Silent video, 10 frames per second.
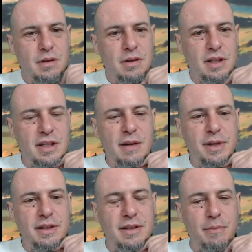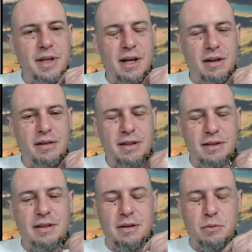It's going to be something. Uh, it,
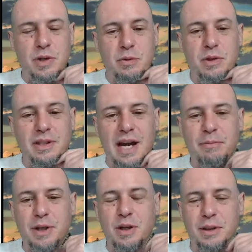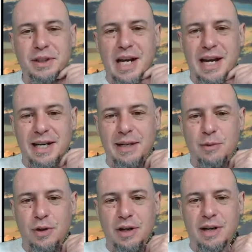it will not be called Yacht
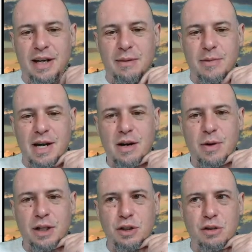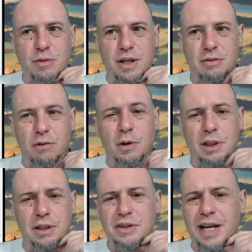anymore, and I'm not quite sure what its role
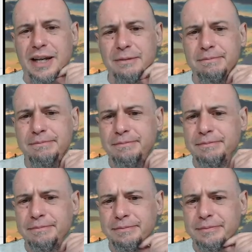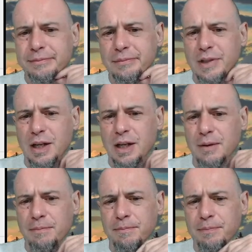is yet. Um,